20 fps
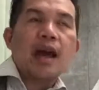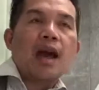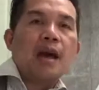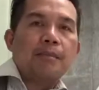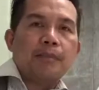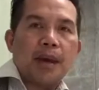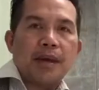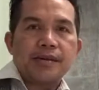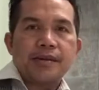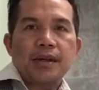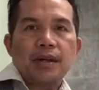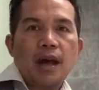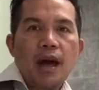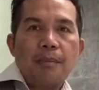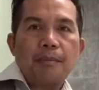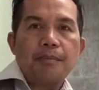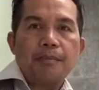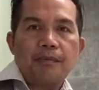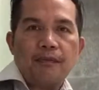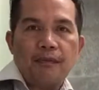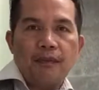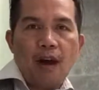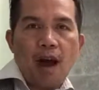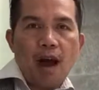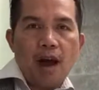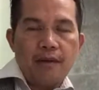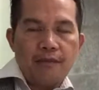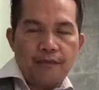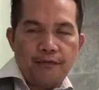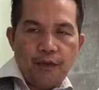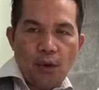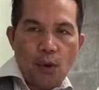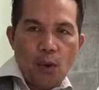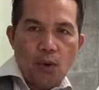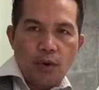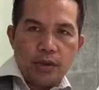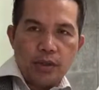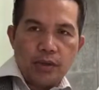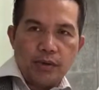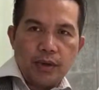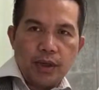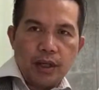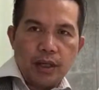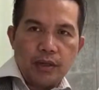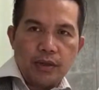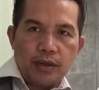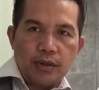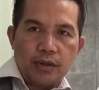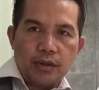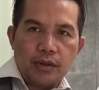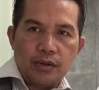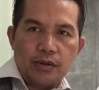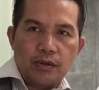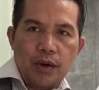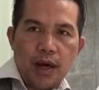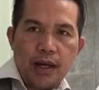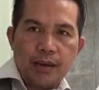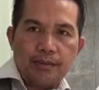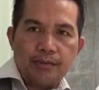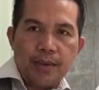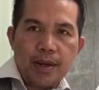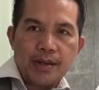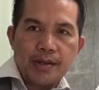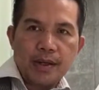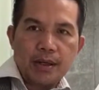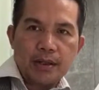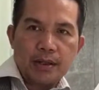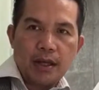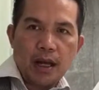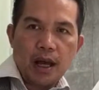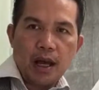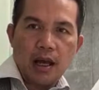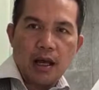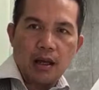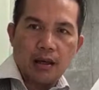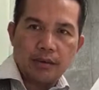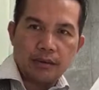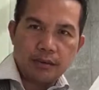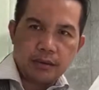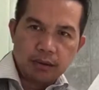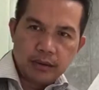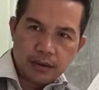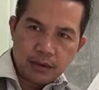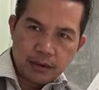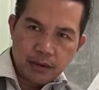Pencil up, 5, 4, 3, 2, 1. Pencil down.